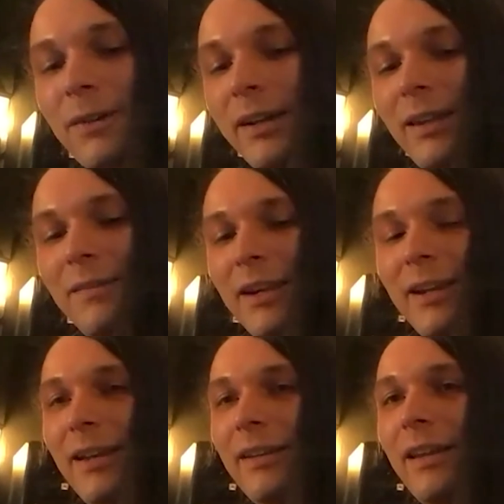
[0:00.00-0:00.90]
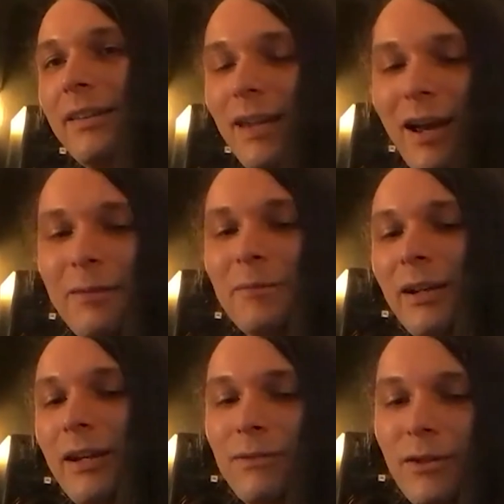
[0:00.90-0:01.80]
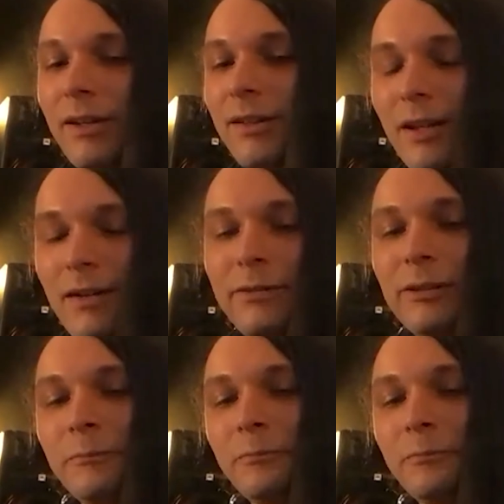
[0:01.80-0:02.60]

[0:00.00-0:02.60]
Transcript: creativity and time and effort and stuff.